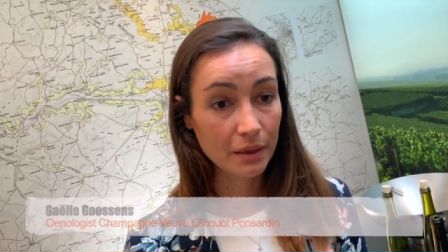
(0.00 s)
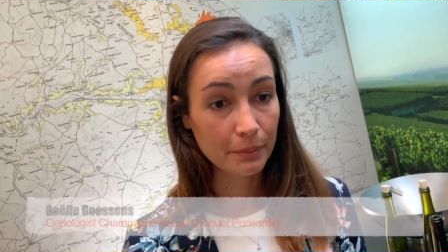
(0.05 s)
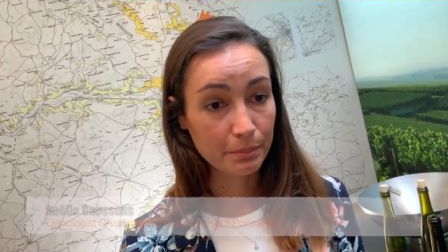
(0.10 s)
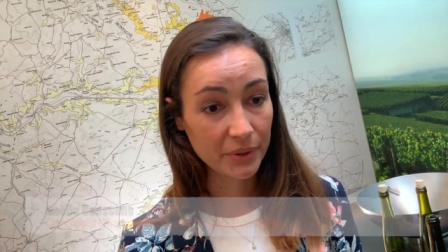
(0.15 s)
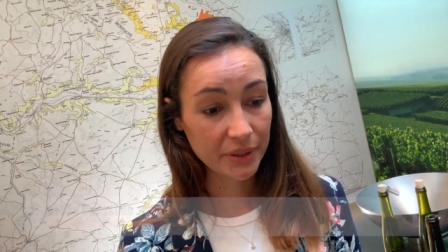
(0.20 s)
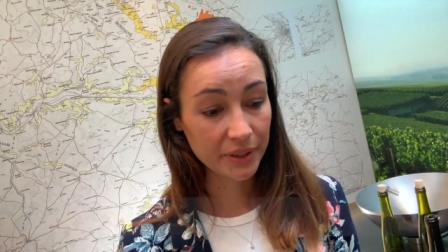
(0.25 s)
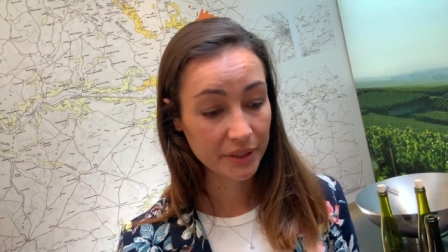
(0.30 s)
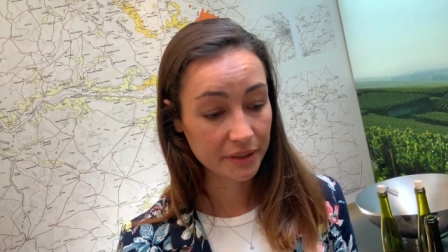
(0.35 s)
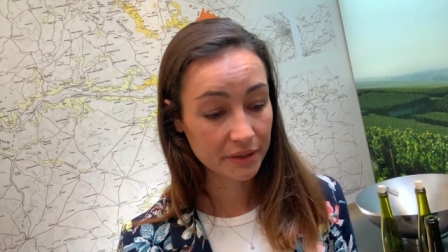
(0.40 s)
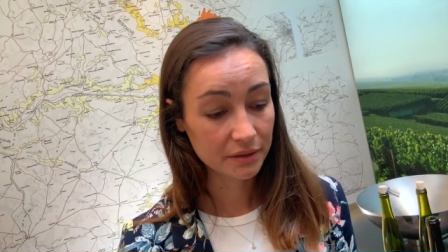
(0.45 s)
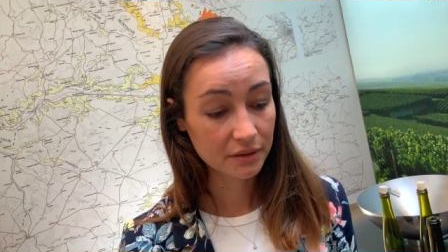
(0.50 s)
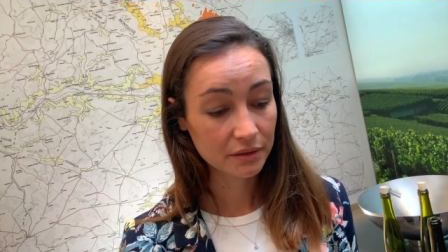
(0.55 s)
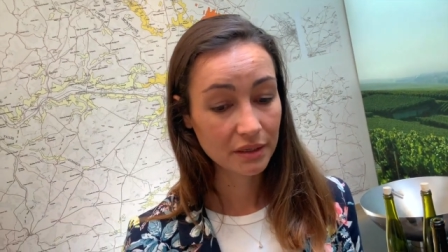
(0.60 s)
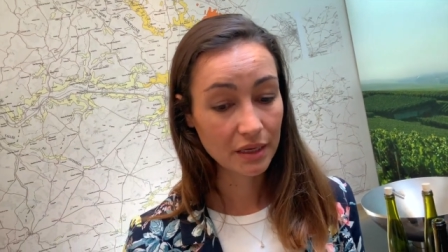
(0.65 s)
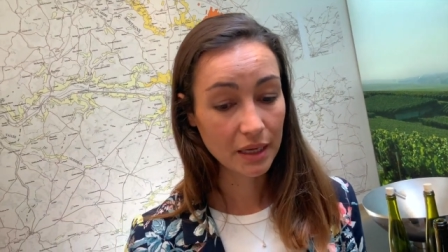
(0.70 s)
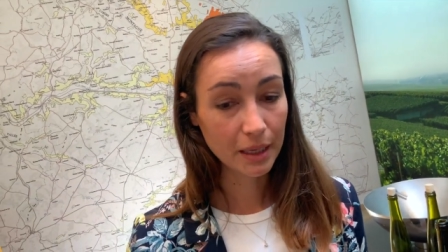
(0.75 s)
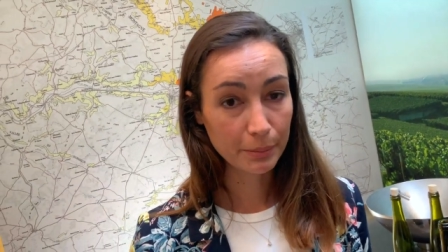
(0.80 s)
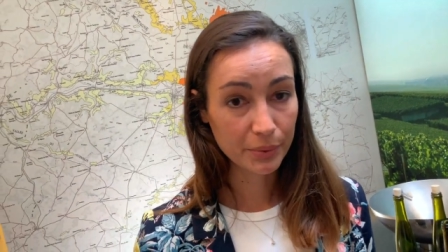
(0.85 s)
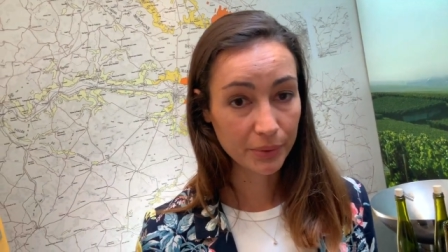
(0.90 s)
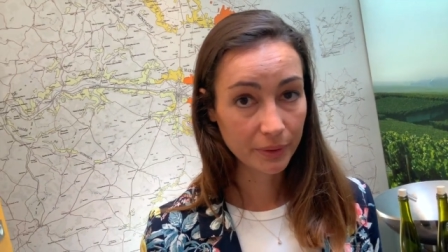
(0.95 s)
pear,
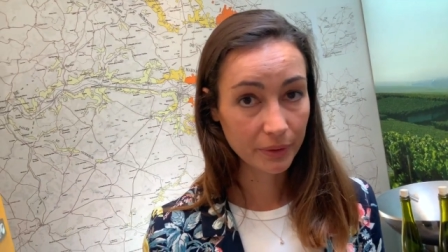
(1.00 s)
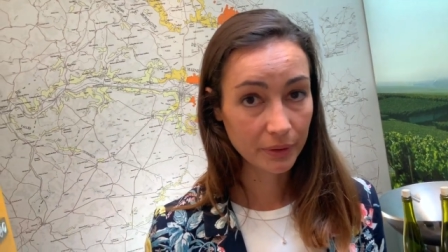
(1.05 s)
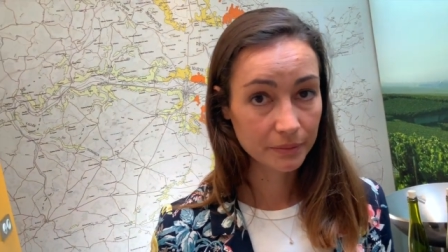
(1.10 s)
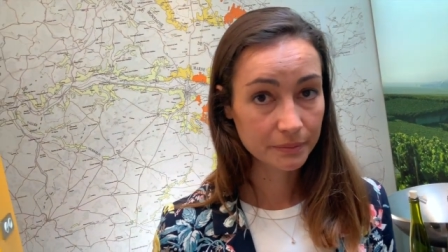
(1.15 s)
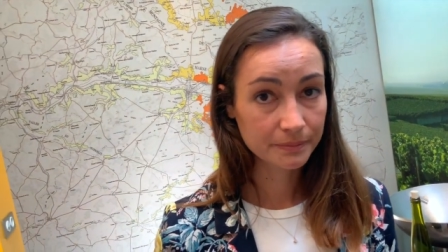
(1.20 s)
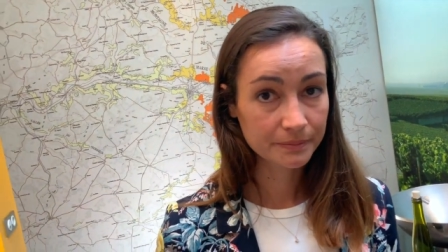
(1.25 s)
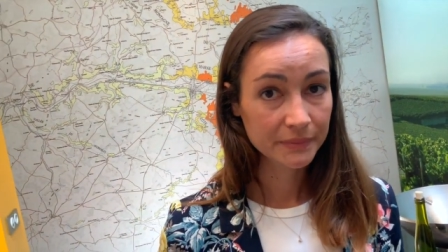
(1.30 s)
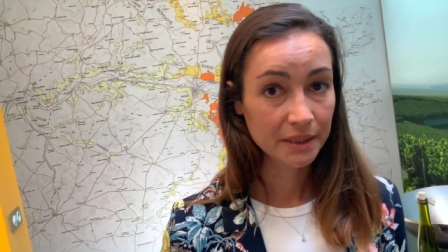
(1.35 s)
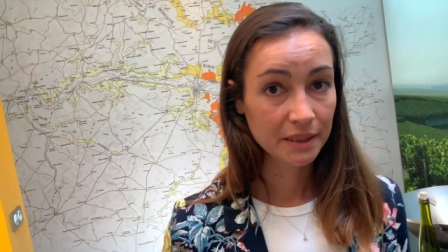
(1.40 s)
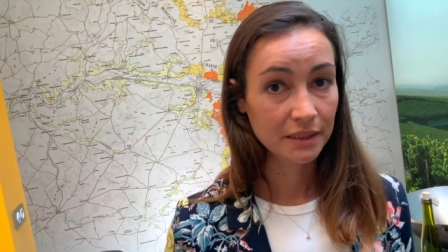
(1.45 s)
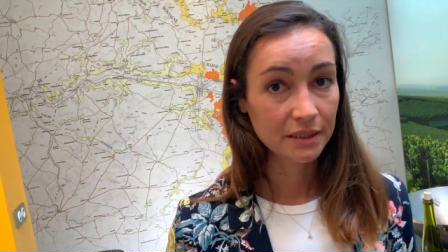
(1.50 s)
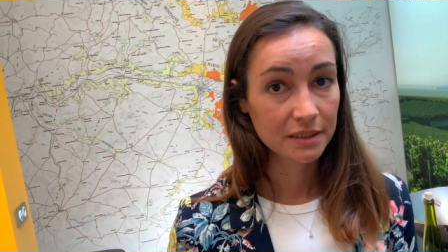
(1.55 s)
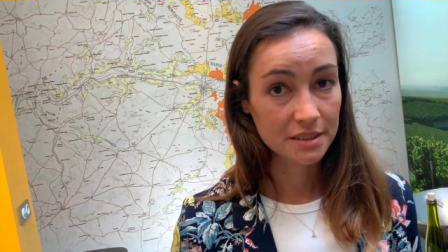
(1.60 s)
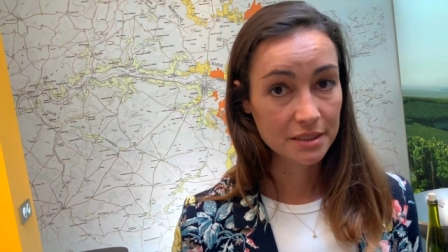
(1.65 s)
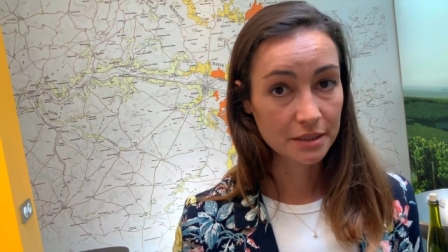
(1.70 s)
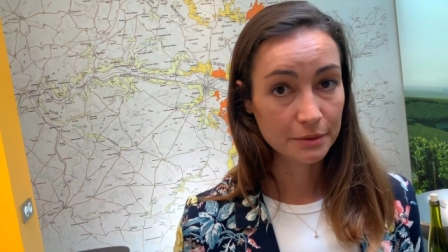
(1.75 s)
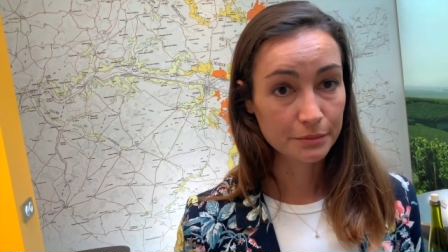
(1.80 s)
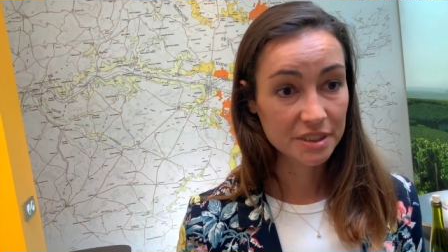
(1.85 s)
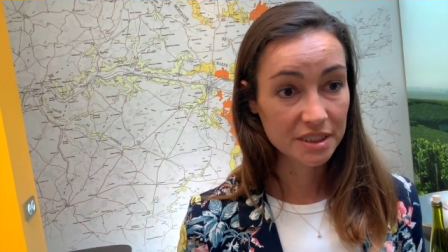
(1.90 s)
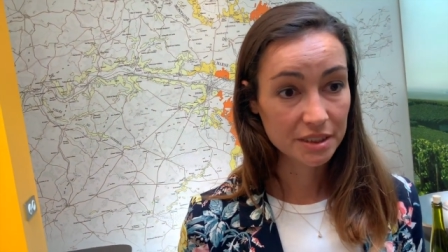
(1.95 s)
apple,
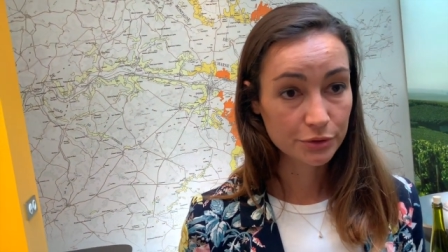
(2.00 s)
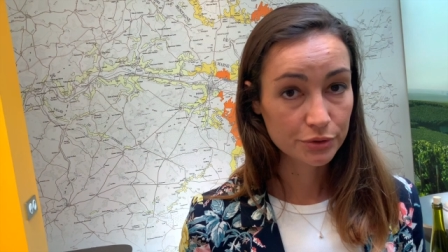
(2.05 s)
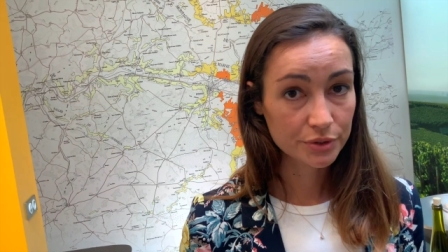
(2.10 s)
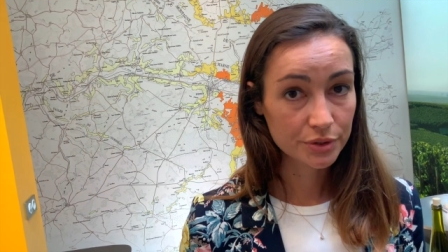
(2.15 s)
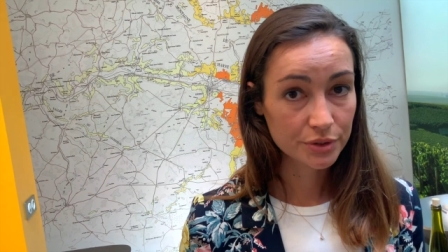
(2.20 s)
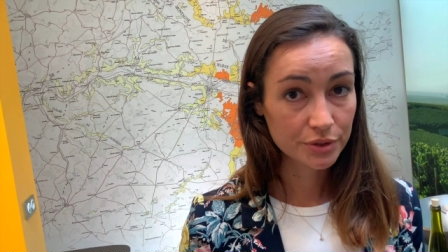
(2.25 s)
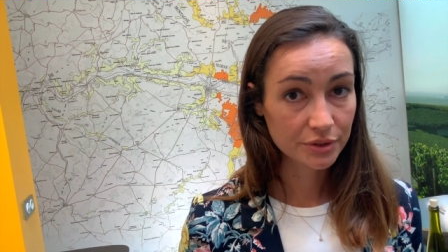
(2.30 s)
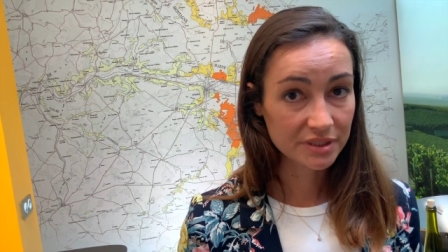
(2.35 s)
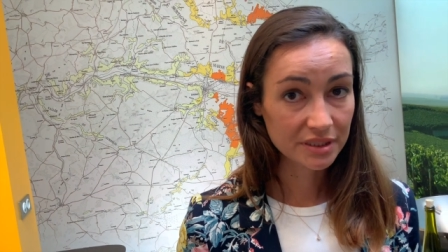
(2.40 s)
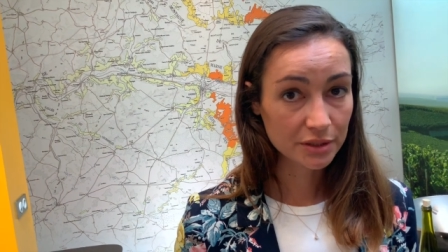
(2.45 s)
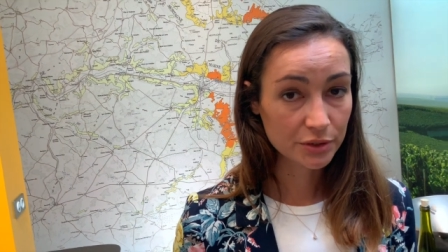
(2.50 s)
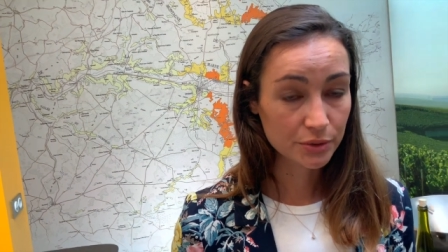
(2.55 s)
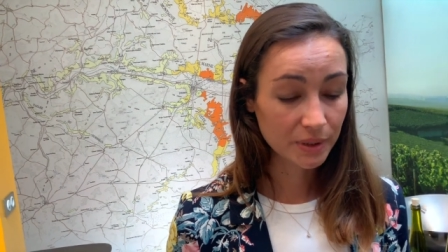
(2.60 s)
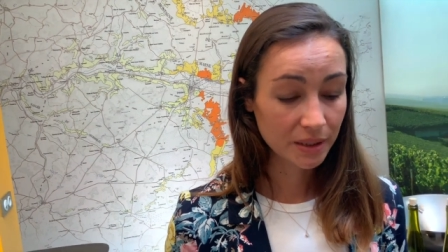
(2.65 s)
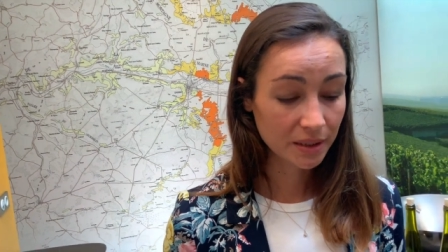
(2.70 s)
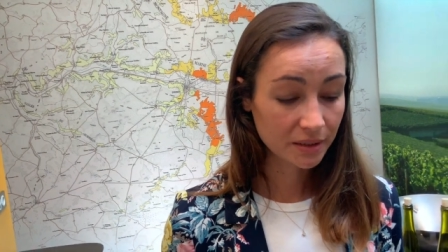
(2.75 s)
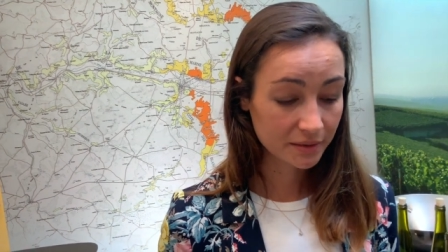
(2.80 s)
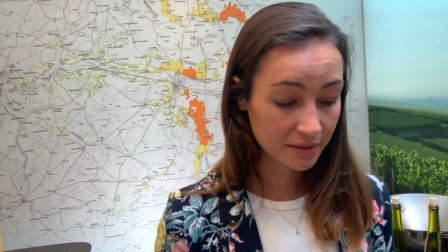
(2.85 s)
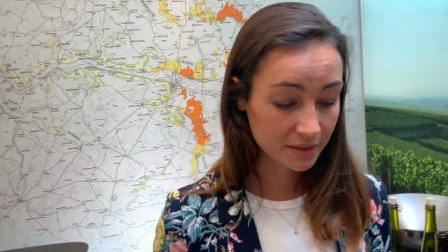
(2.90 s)
some citrus note as well.